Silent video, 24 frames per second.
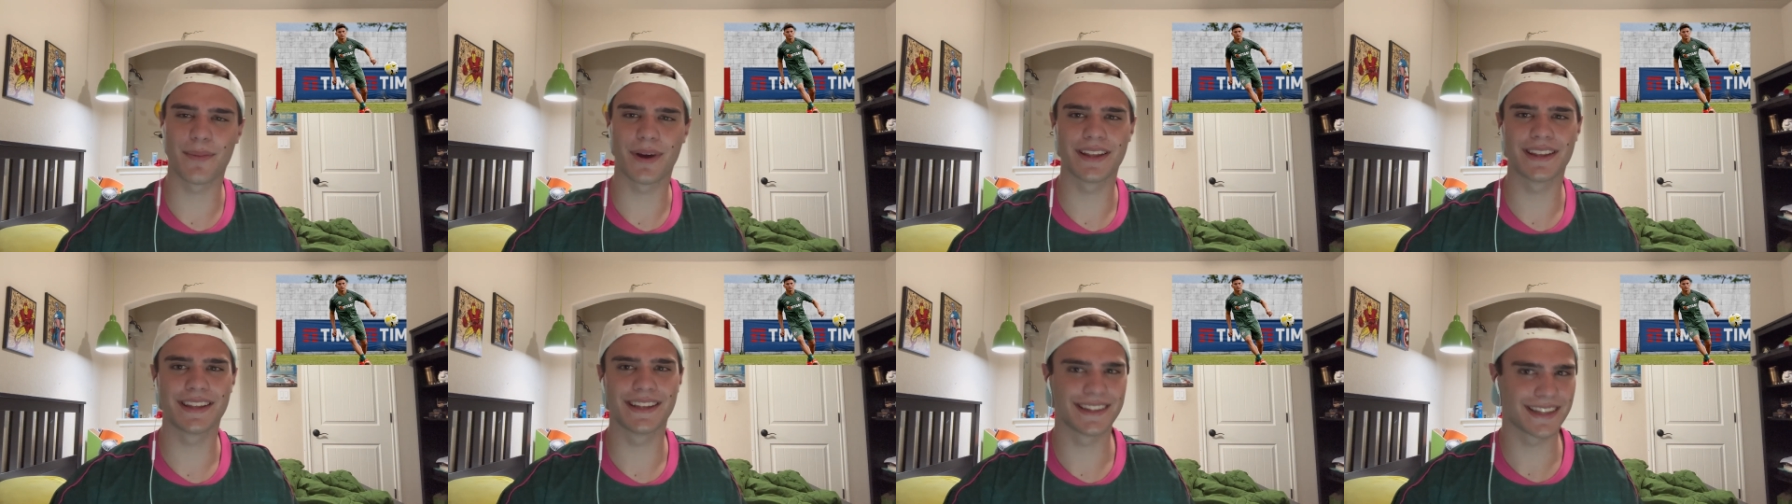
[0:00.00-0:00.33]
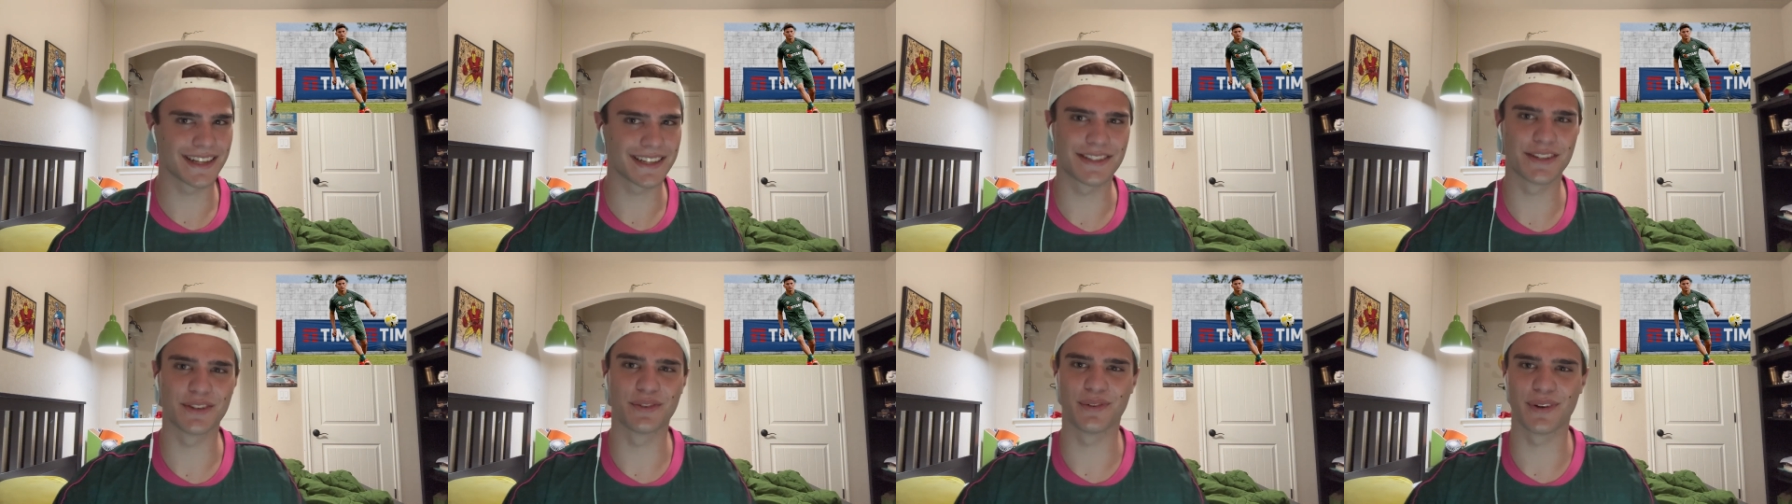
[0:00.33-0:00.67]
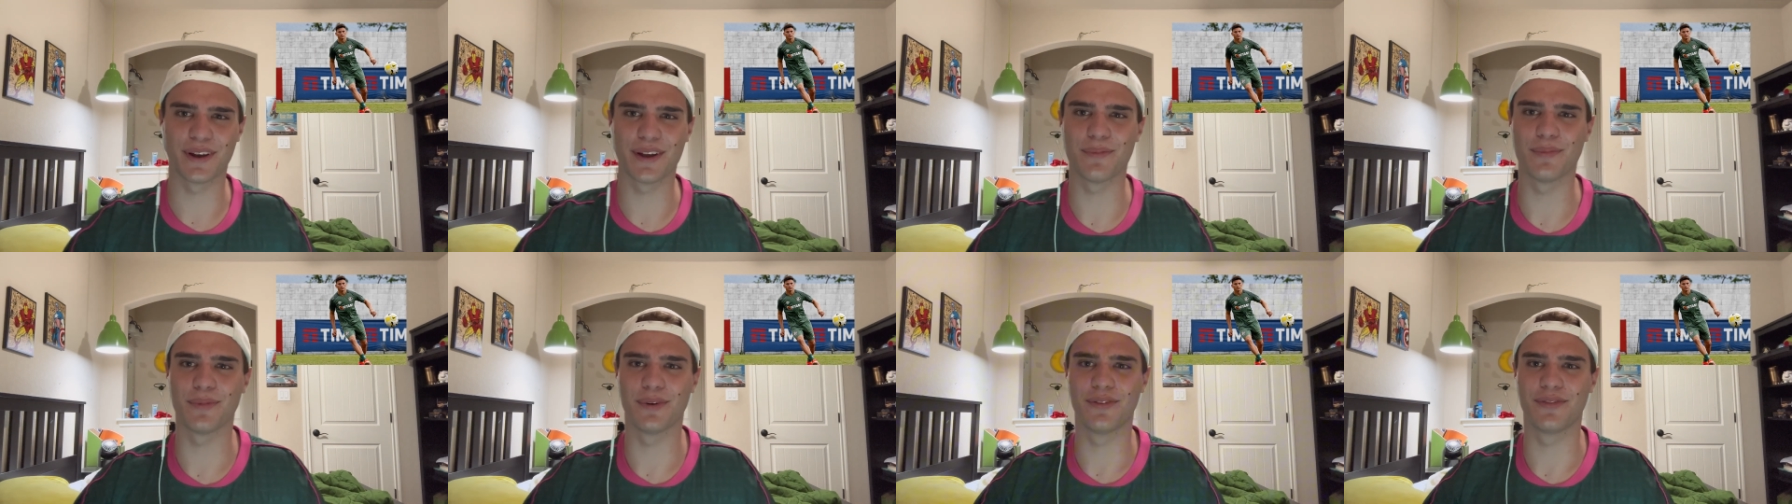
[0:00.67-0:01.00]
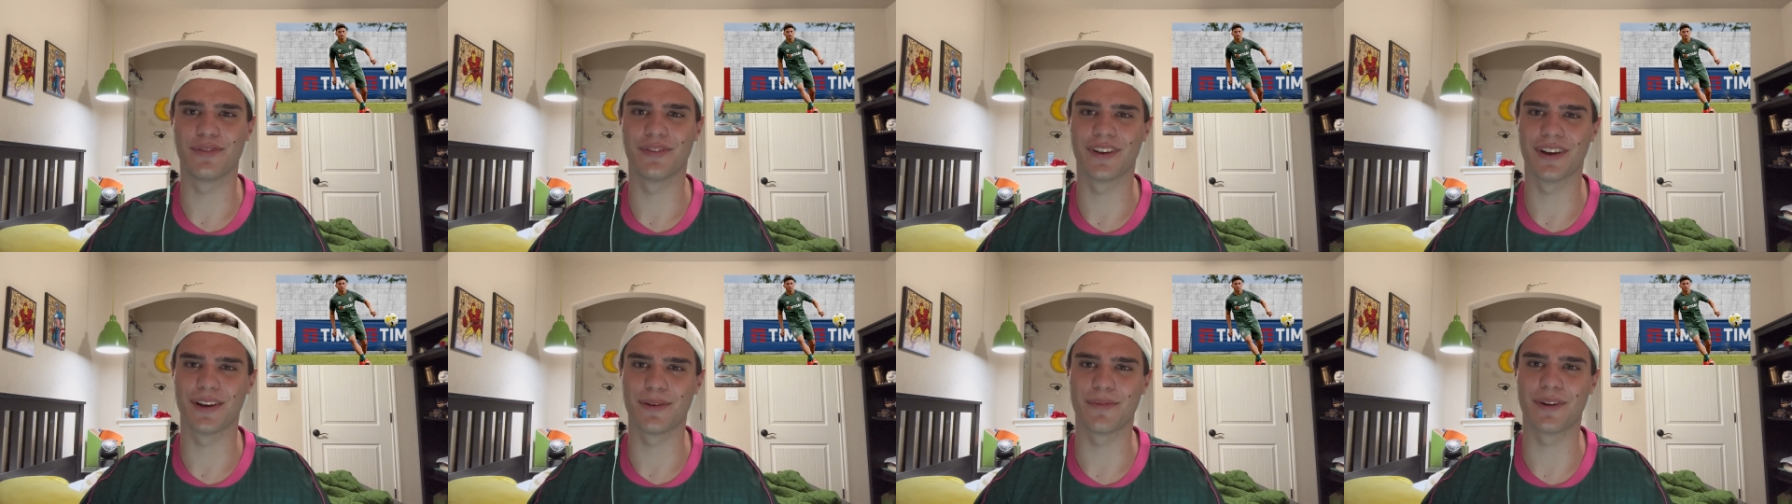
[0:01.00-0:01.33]
I think that's a great move
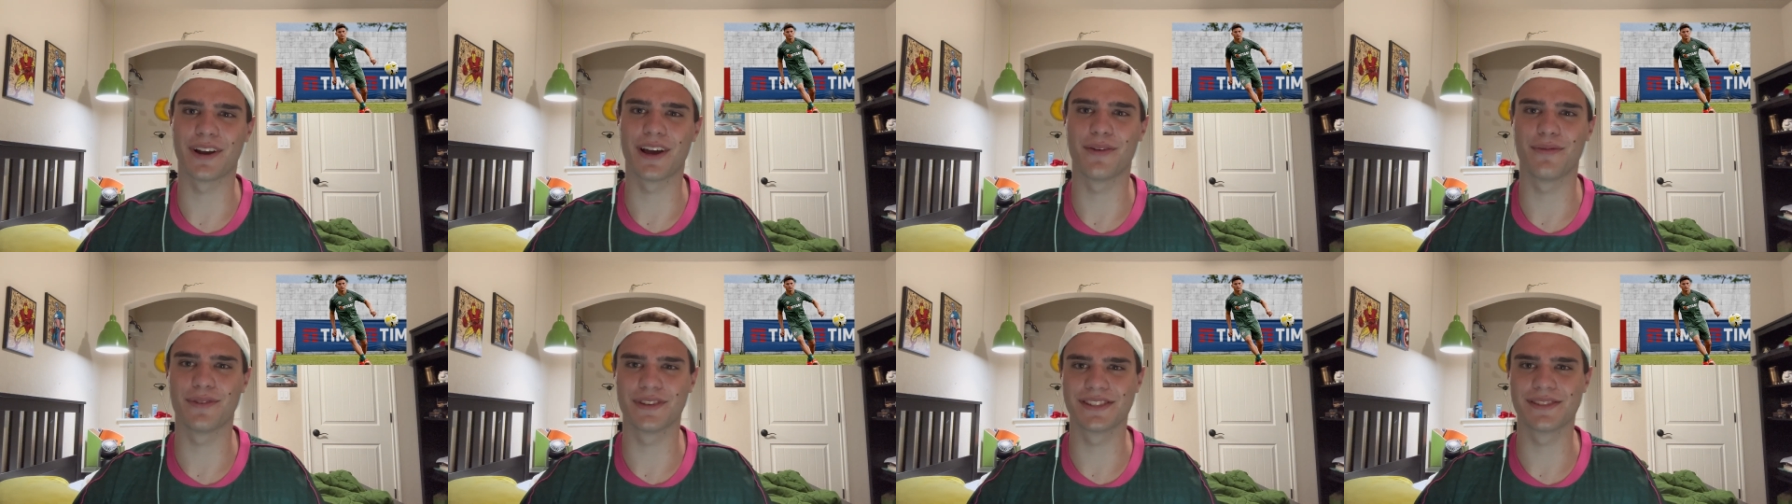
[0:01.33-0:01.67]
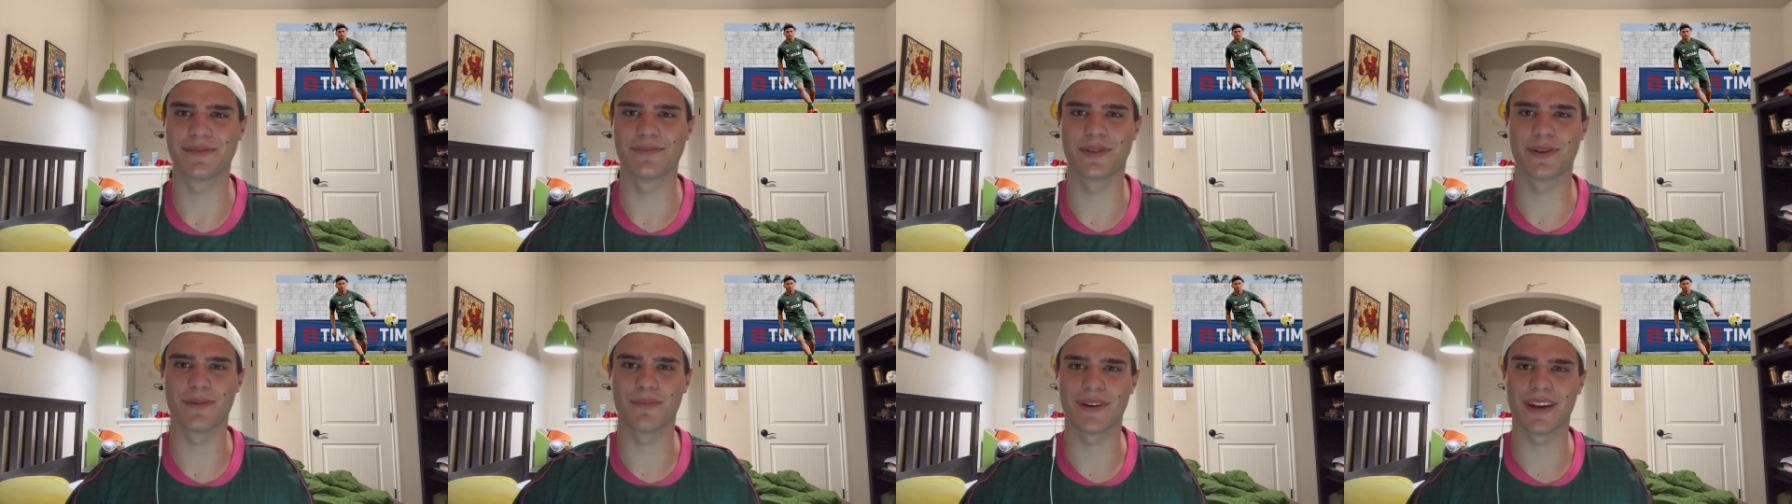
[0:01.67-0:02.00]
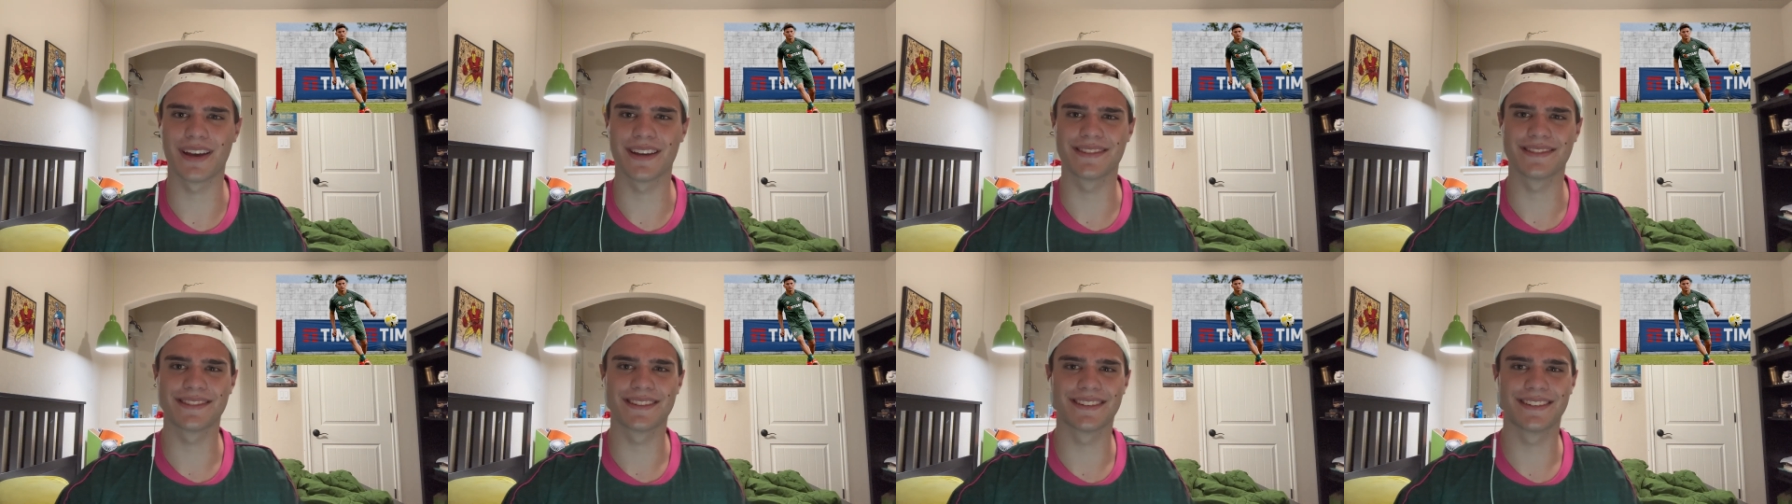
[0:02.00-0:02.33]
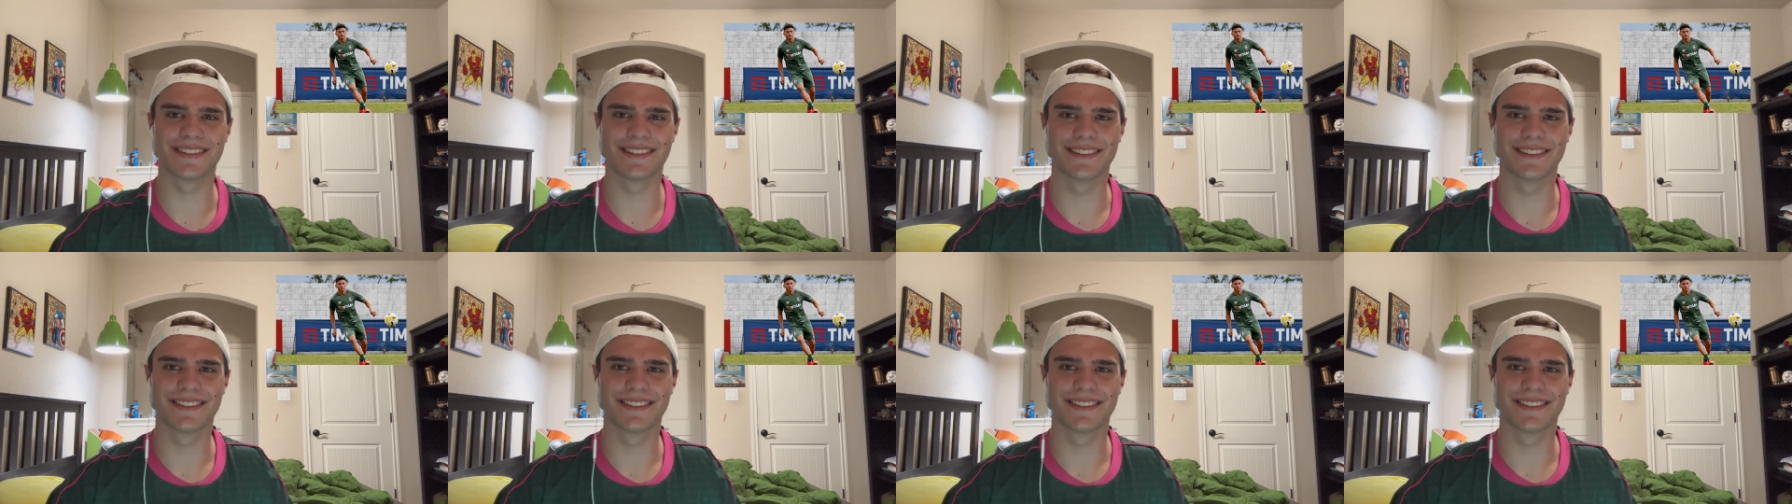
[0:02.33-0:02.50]
for him and I wish him the best.